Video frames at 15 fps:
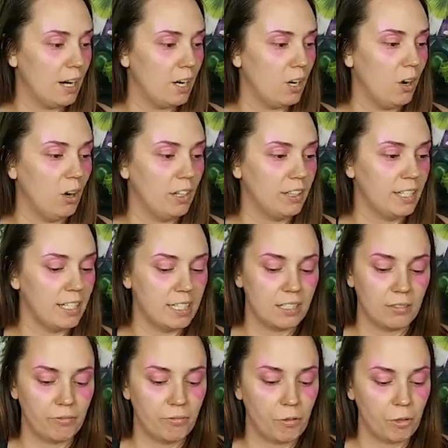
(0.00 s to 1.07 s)
on this
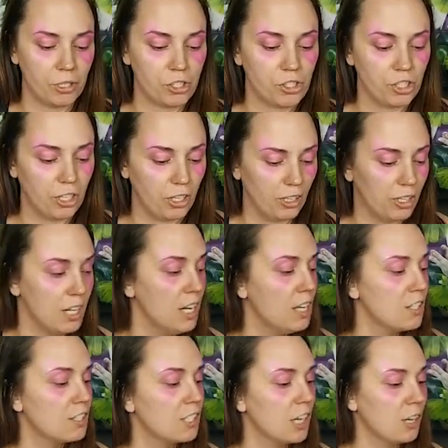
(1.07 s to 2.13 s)
for sure.
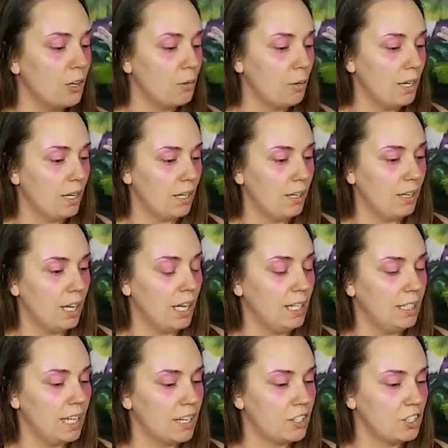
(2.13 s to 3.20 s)
So, I'll
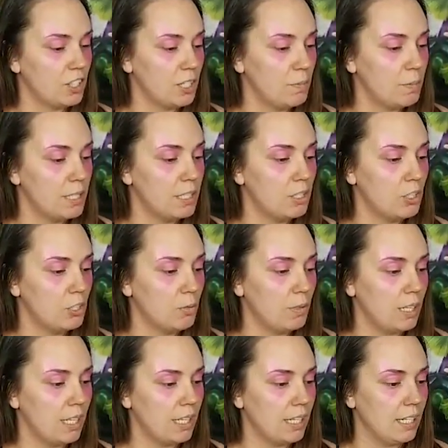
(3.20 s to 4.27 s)
actually be
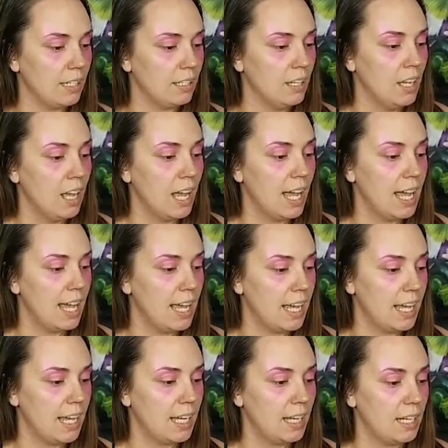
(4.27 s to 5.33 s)
doing
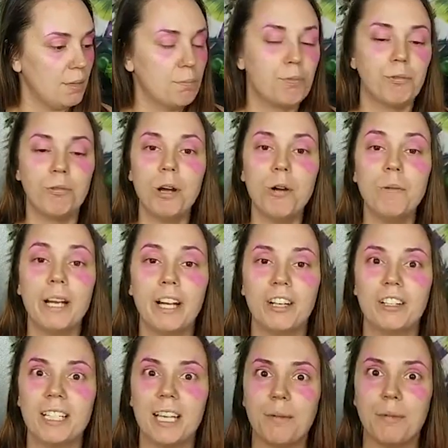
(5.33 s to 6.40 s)
a ProAiir
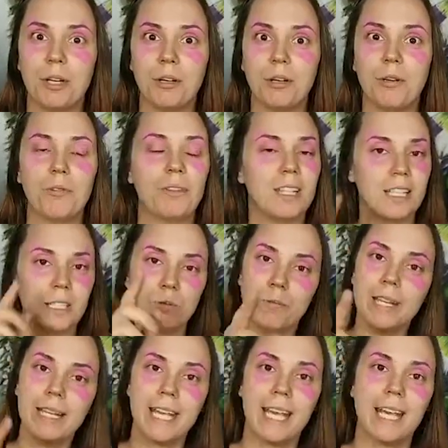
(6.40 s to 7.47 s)
demo this
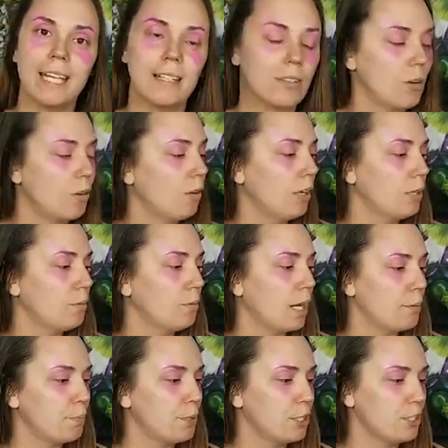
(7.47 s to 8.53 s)
weekend on my
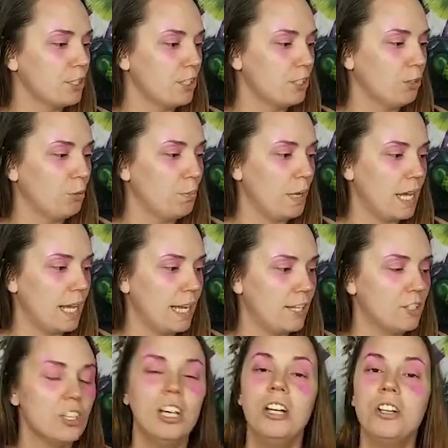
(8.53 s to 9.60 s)
personal page,
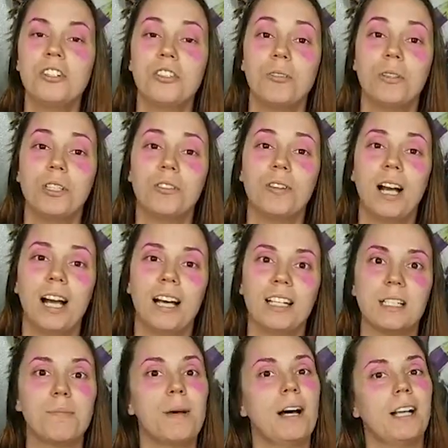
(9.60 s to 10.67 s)
showing you guys
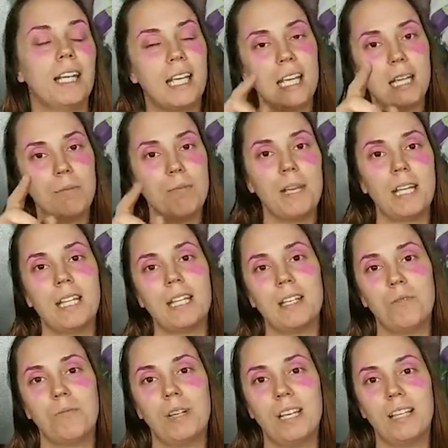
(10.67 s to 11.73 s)
about hand painting
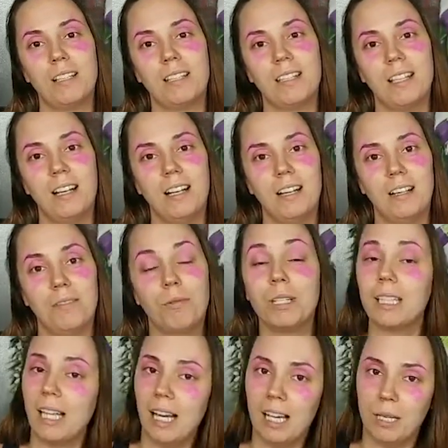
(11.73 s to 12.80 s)
with the
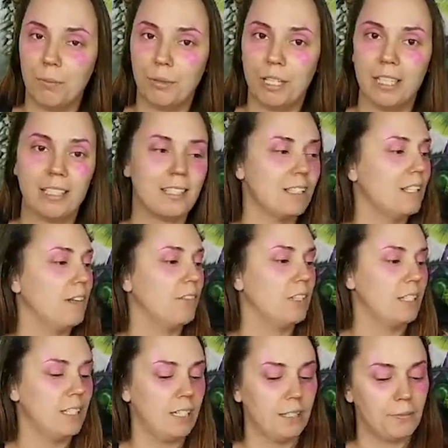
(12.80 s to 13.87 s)
hybrids and
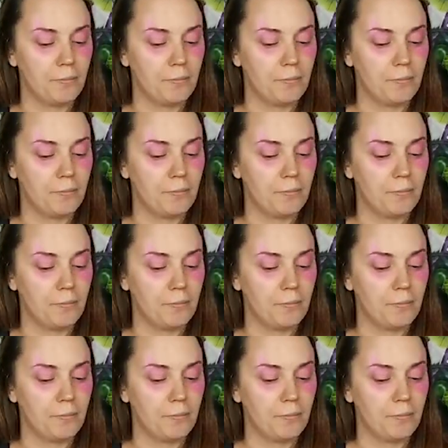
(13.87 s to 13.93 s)
everything.